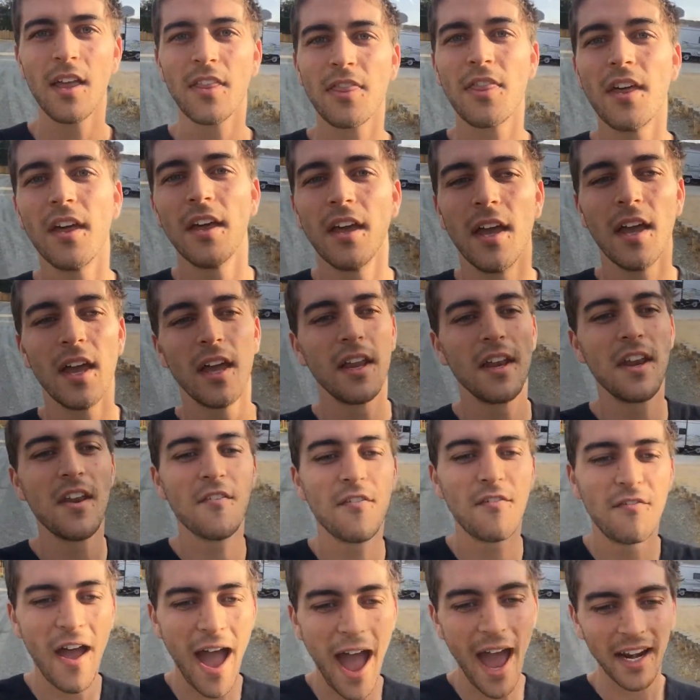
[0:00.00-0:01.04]
the
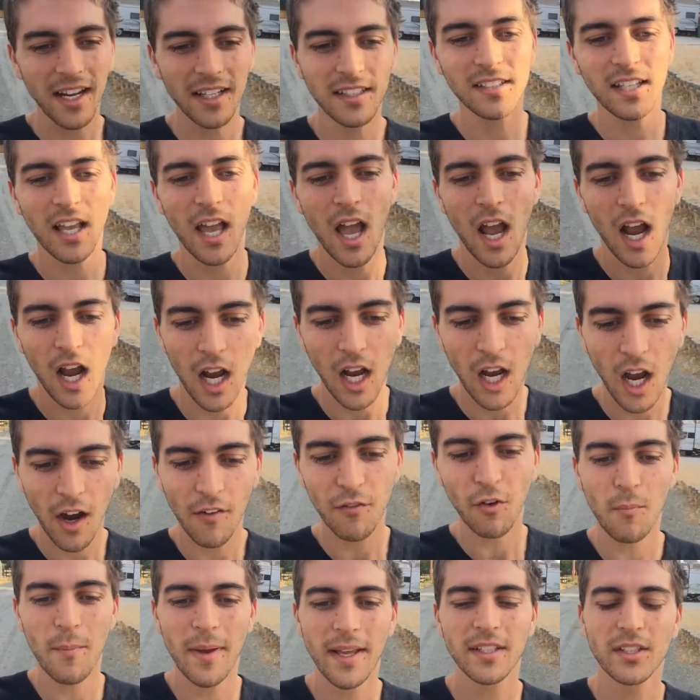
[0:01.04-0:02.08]
Nevada's
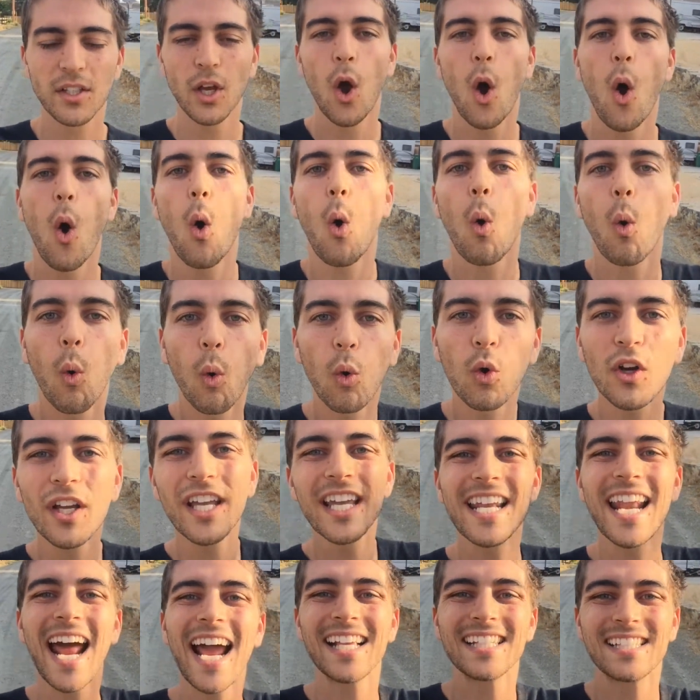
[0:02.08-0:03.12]
government
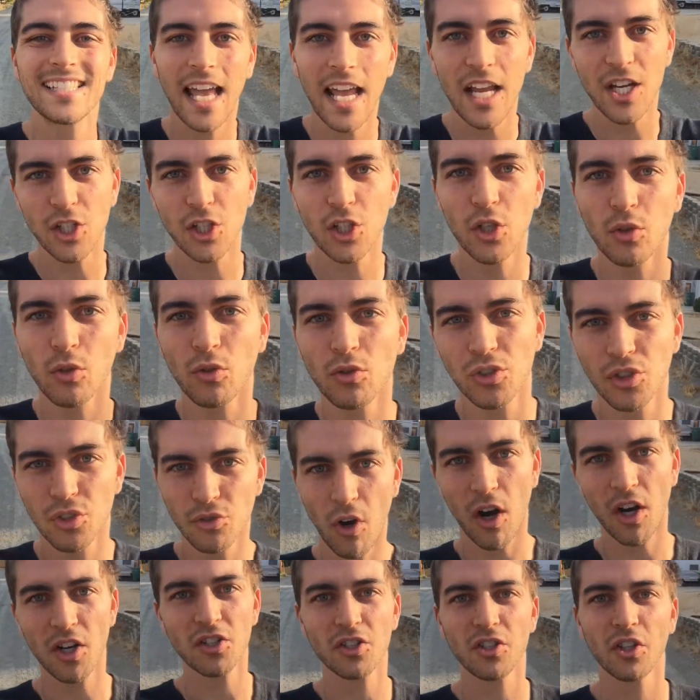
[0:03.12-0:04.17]
organizational
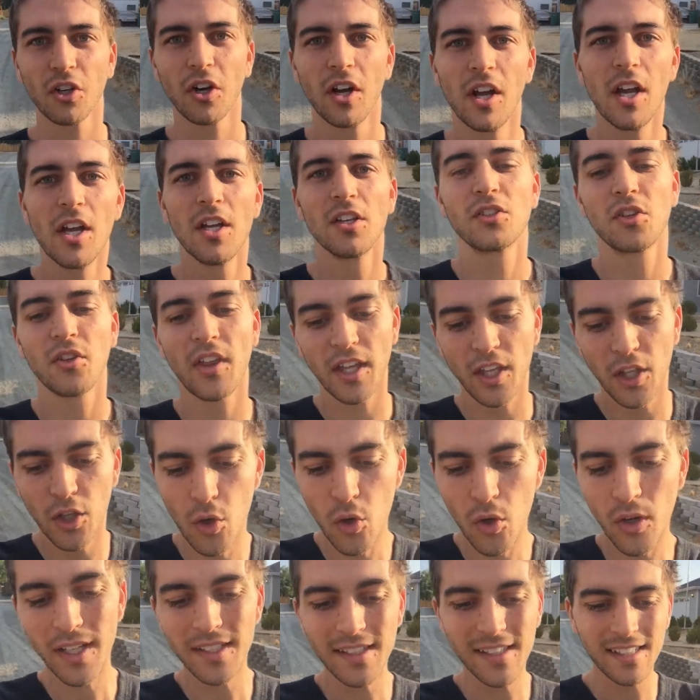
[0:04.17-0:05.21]
structure so that
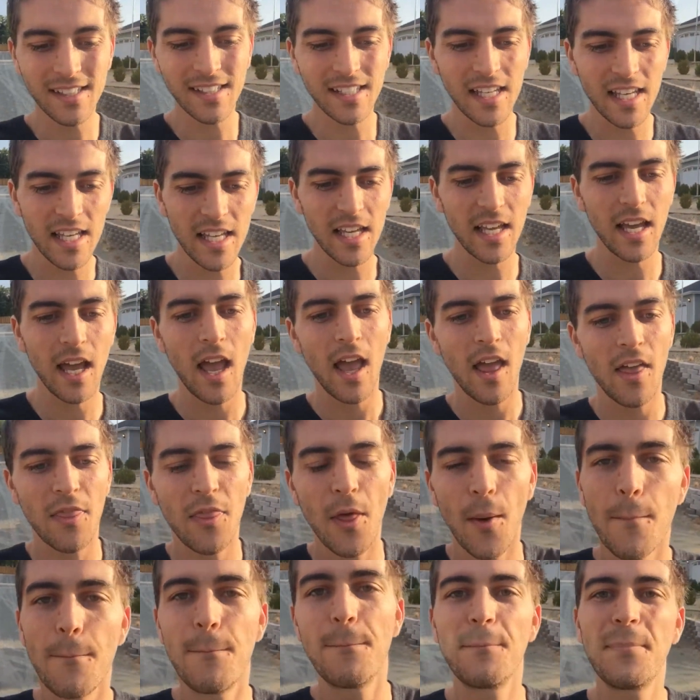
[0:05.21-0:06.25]
you can see
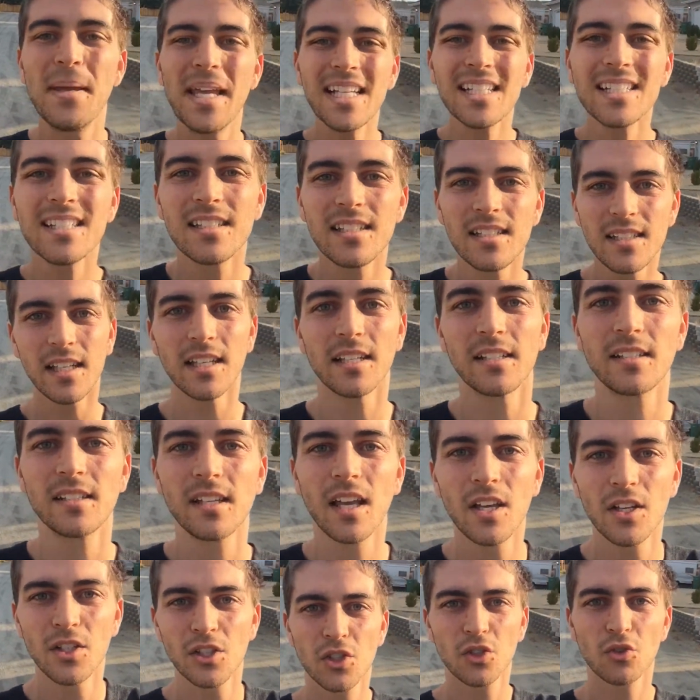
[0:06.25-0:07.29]
the business
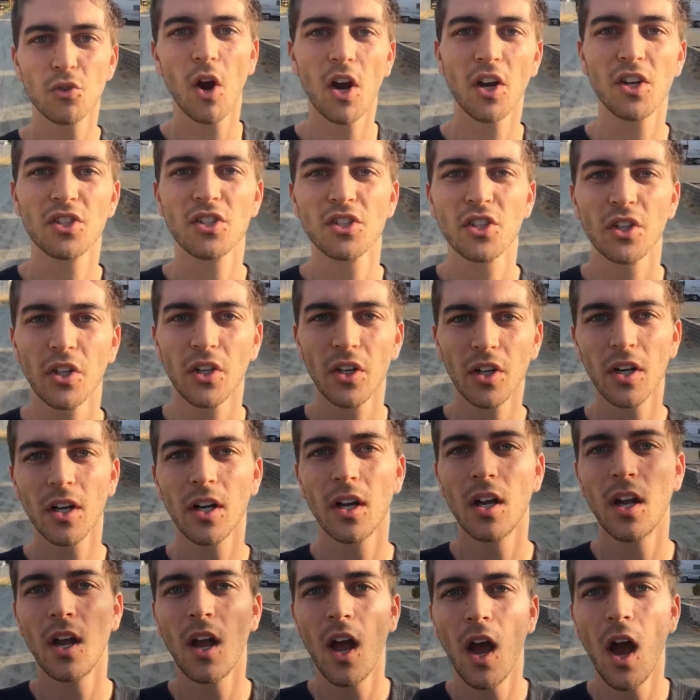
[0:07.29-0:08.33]
structure
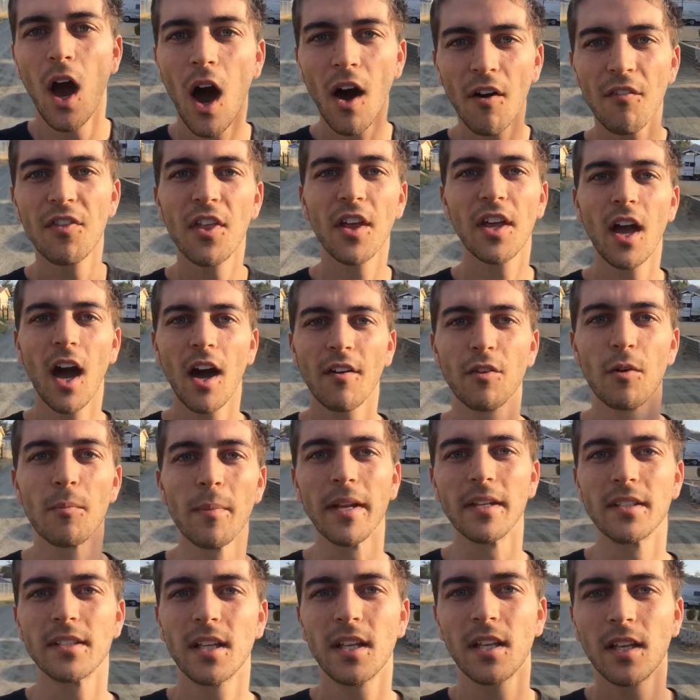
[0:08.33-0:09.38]
of the
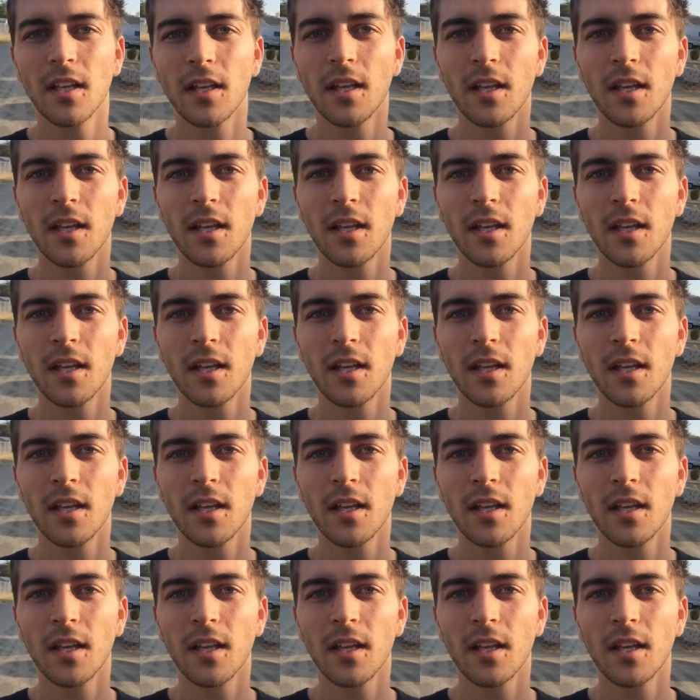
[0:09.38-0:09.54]
government.